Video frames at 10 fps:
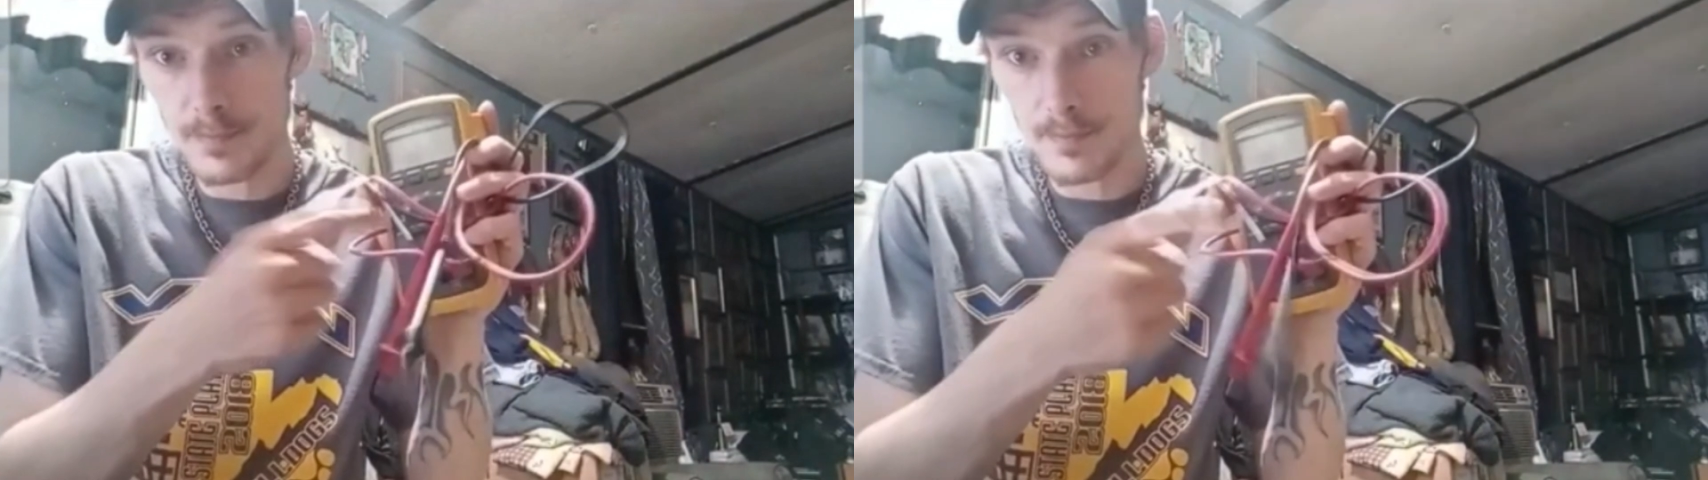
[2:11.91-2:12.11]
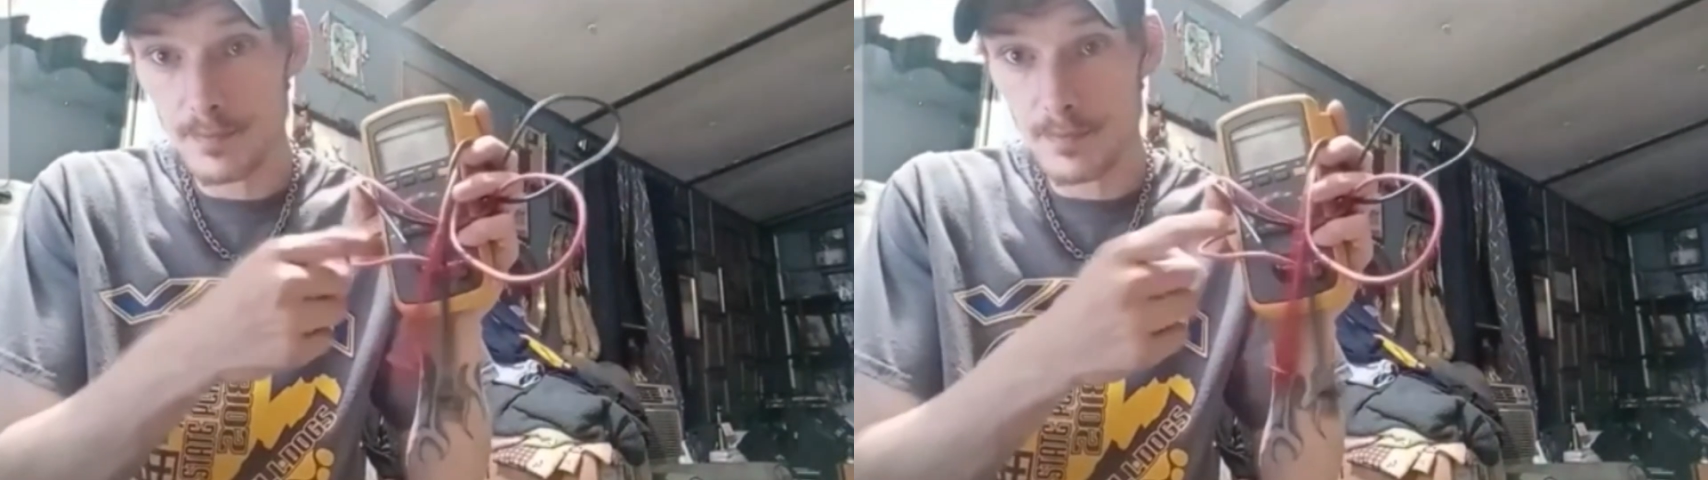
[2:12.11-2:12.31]

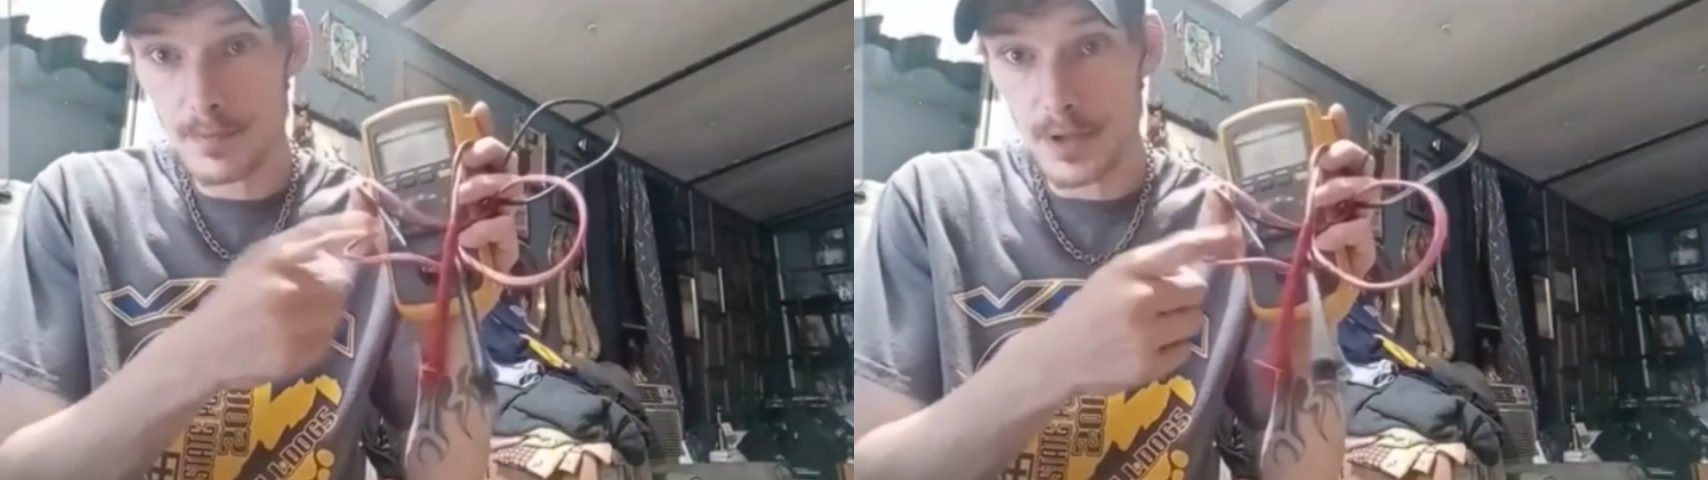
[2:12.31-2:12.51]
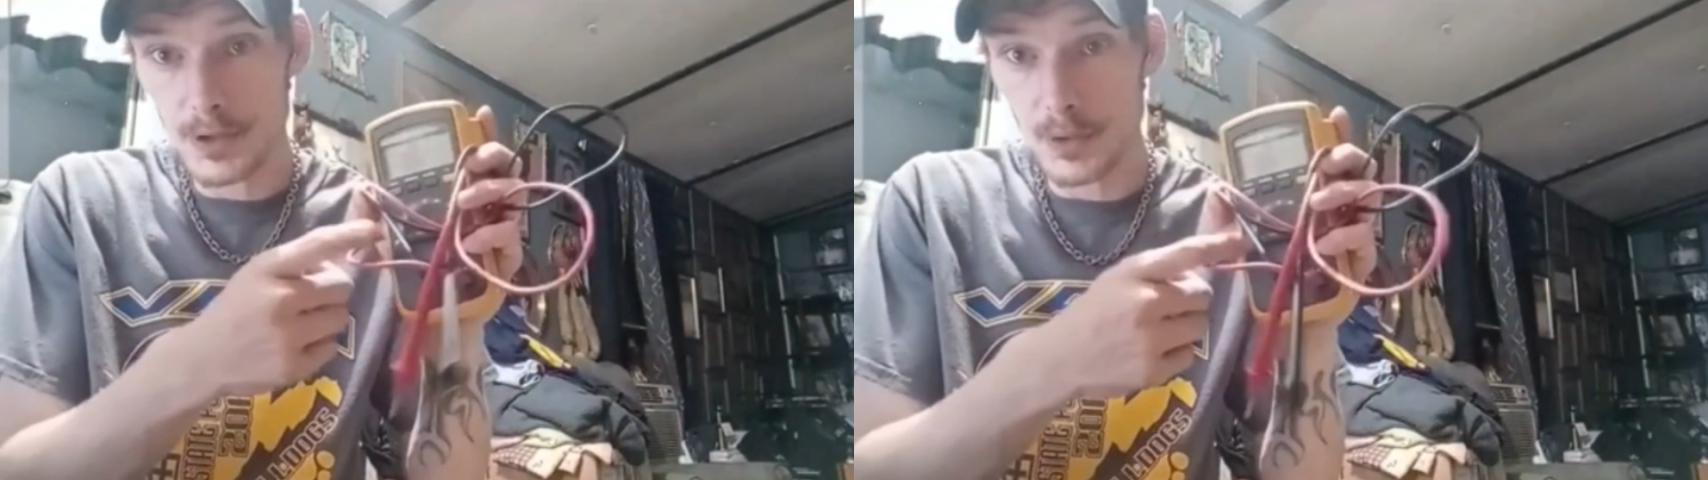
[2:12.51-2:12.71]
Get you a
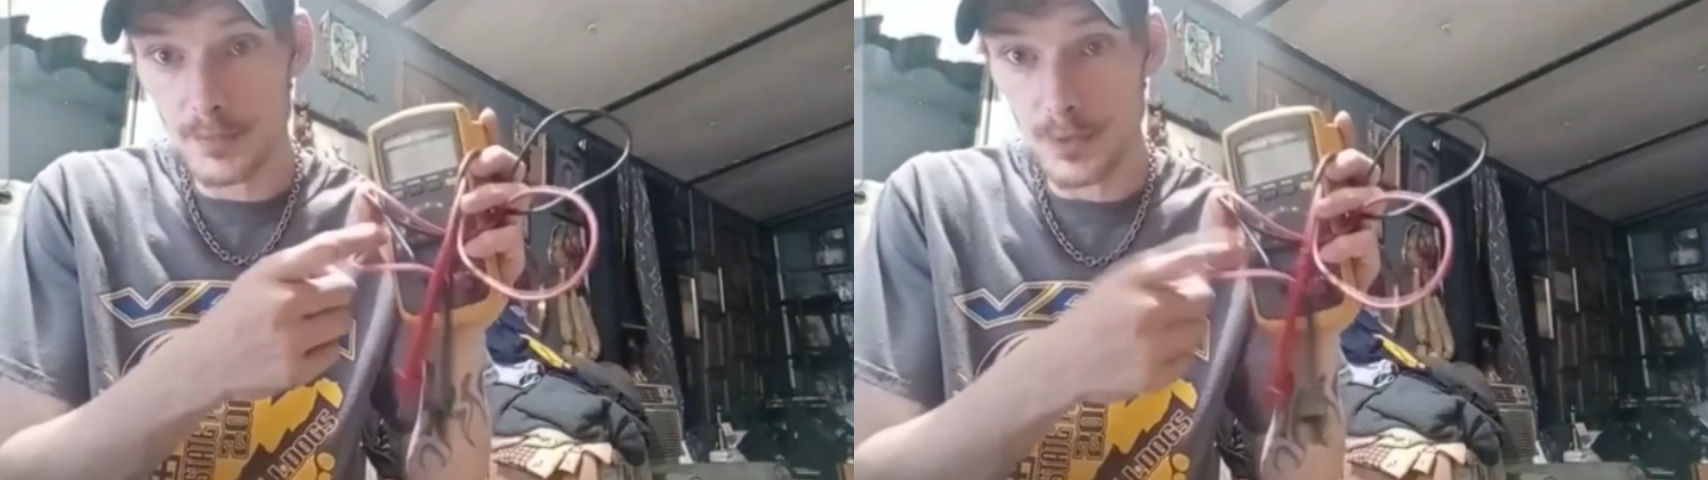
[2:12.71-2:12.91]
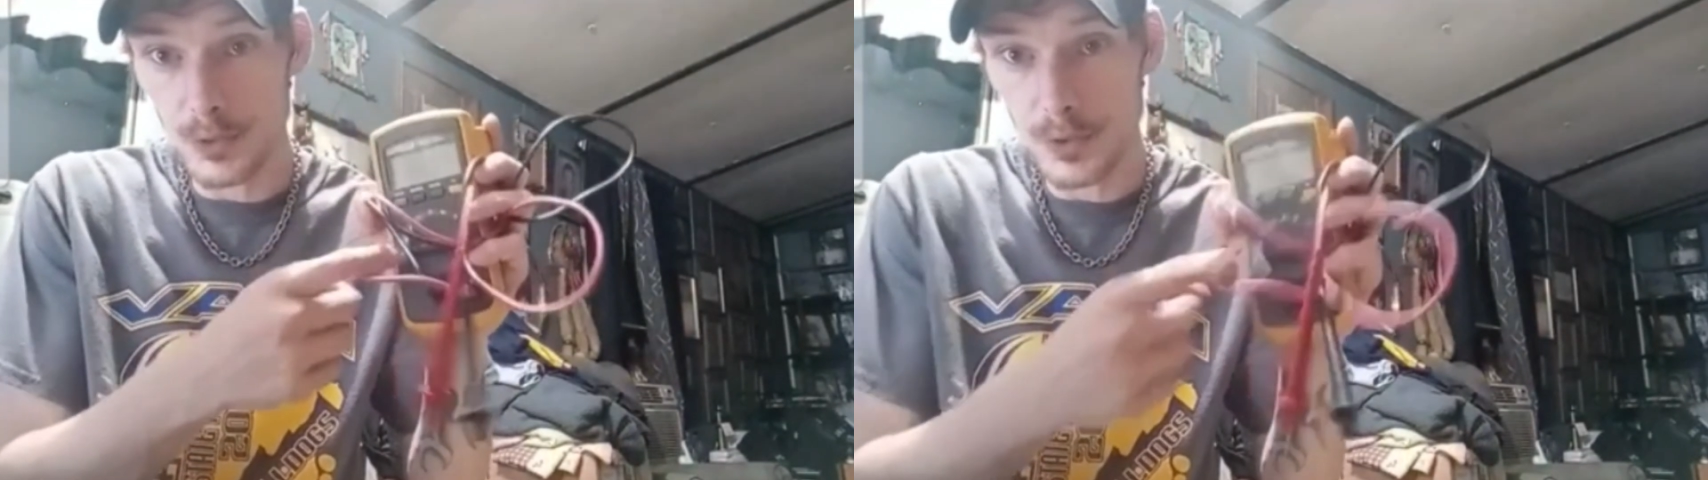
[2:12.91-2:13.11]
fluke.
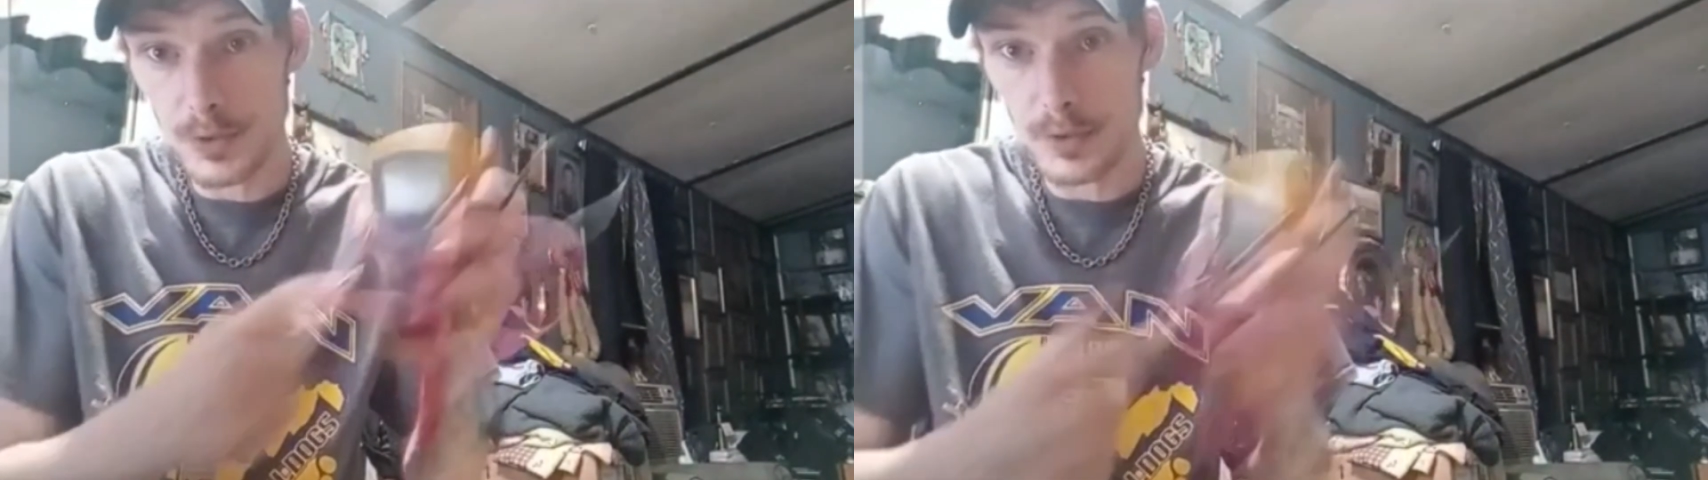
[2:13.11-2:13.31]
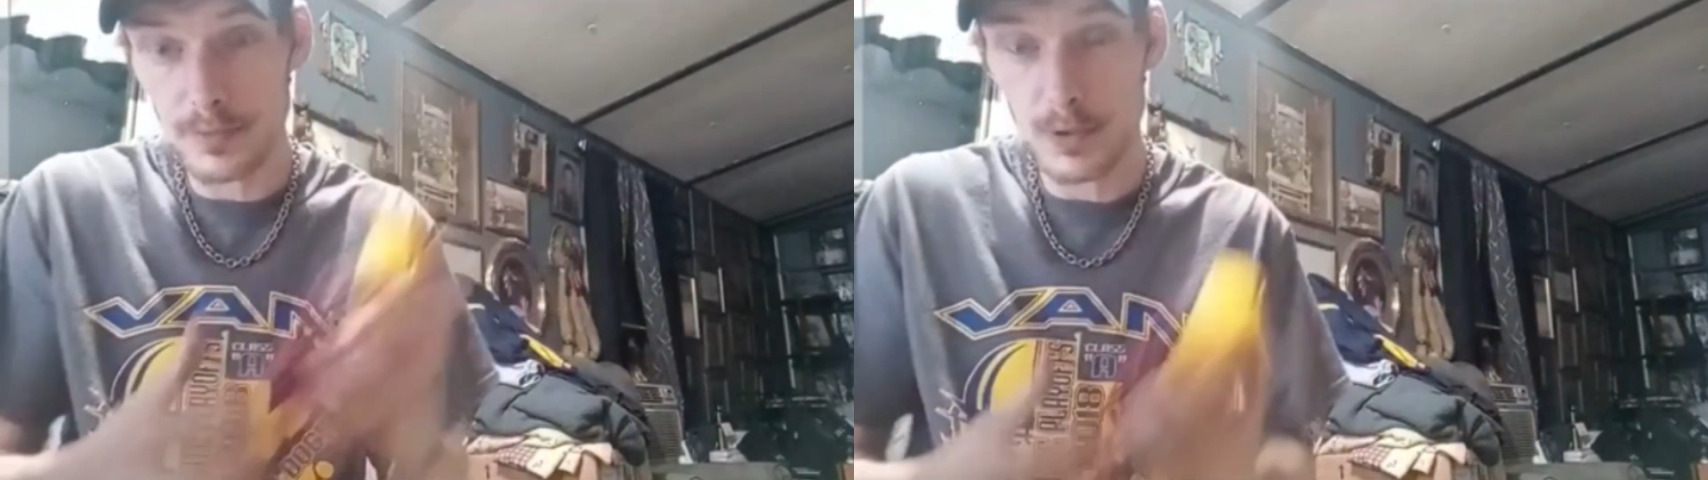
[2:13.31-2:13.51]
If you
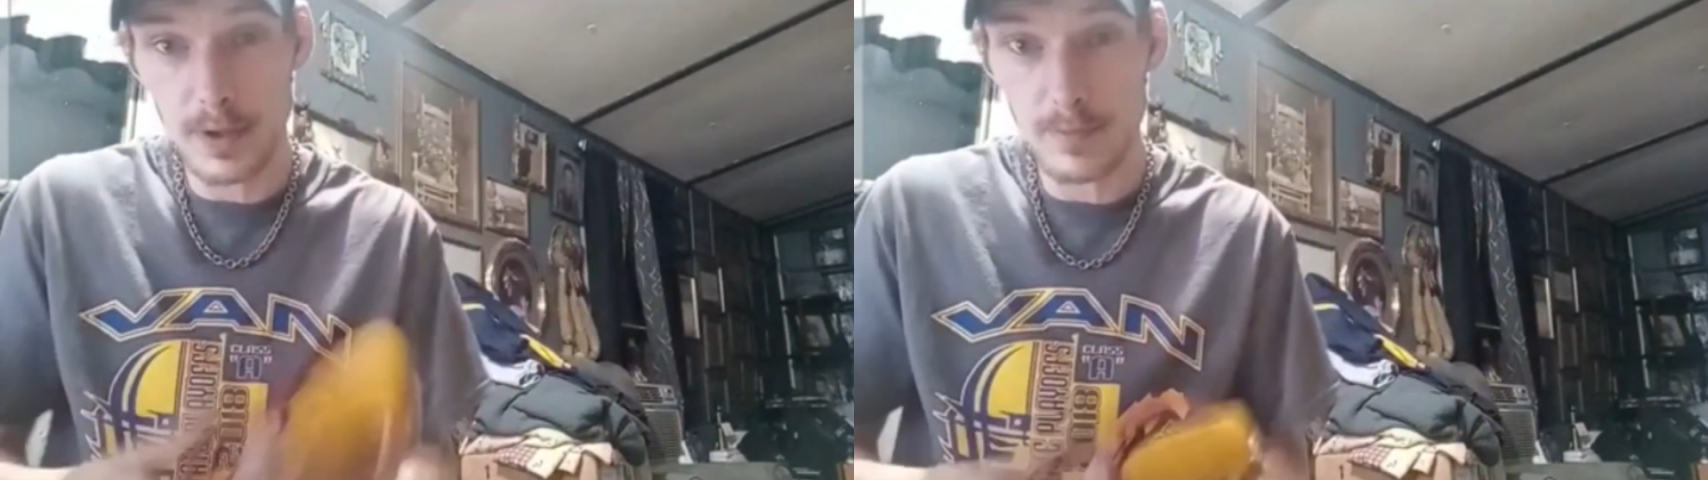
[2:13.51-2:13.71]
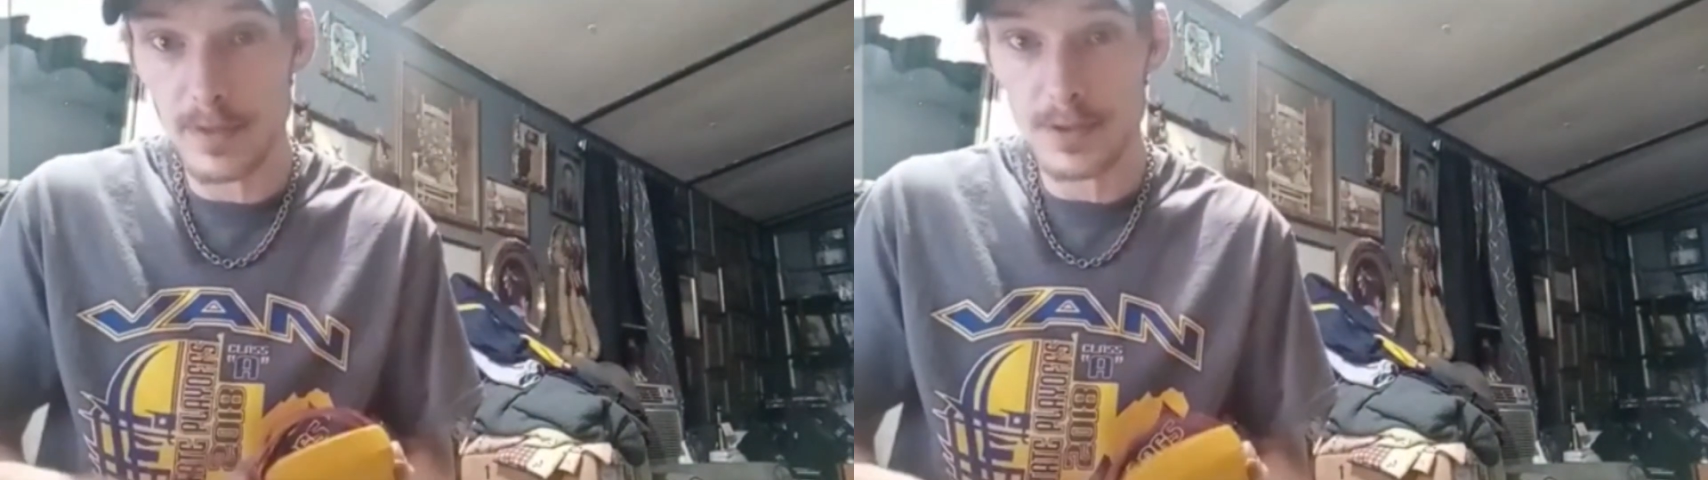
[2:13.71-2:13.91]
ain't messing
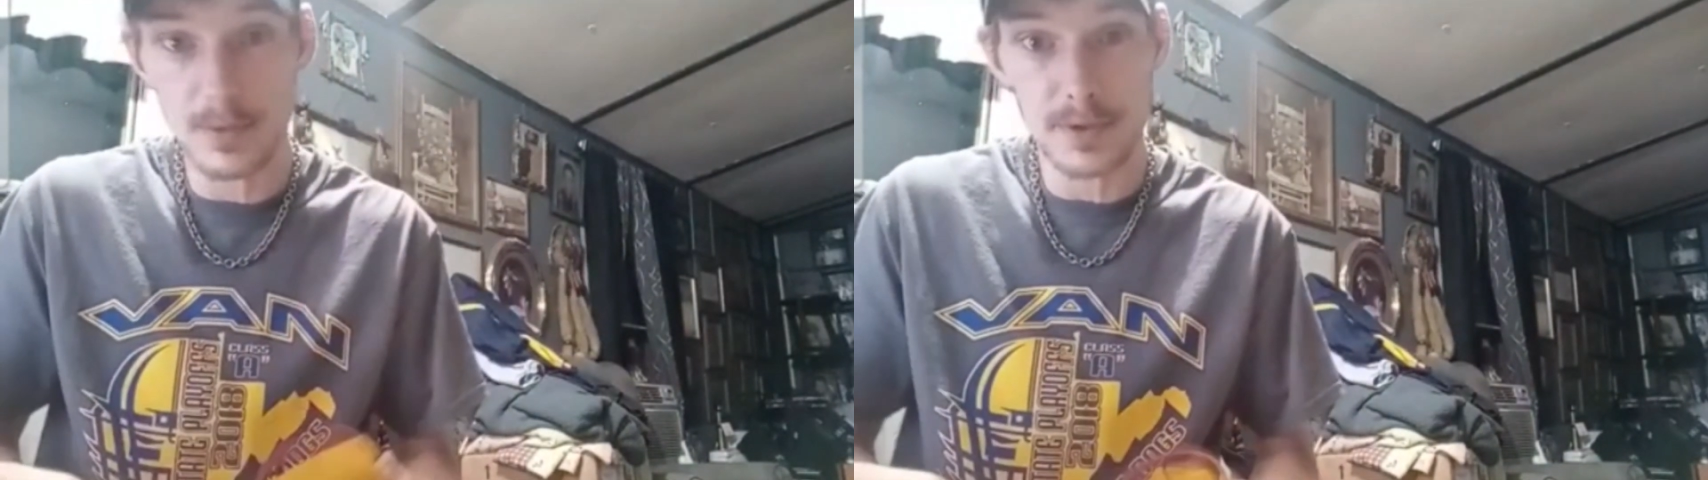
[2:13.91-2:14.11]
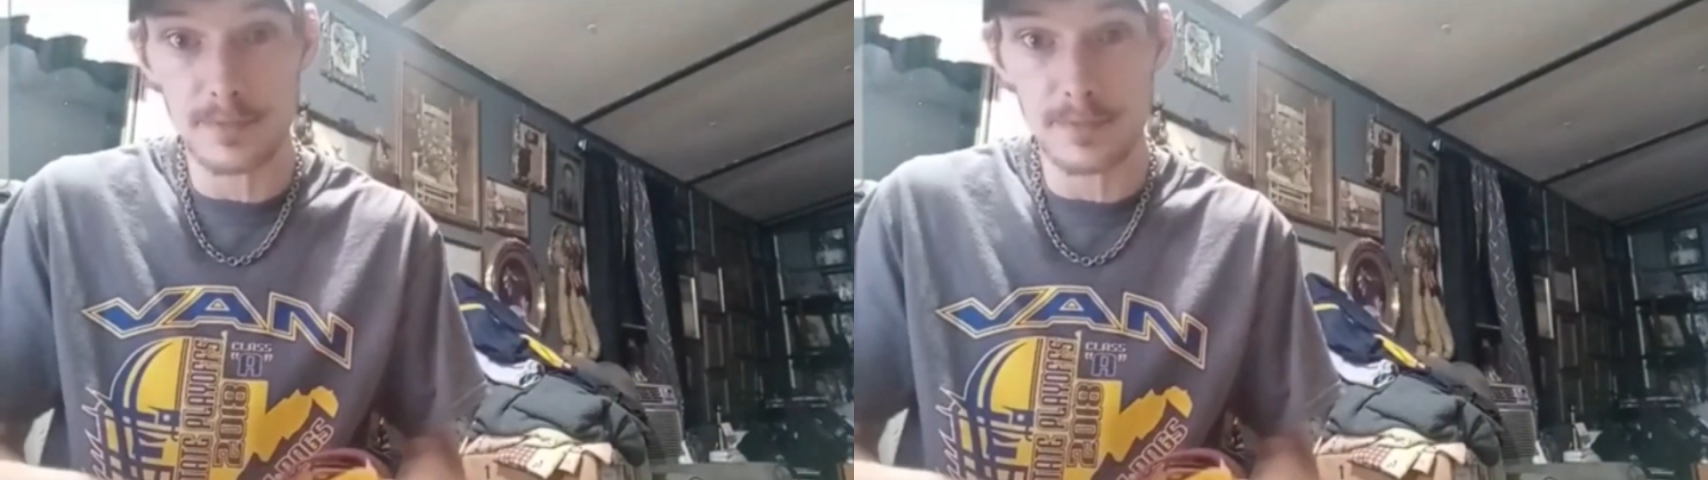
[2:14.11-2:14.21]
with the fluke,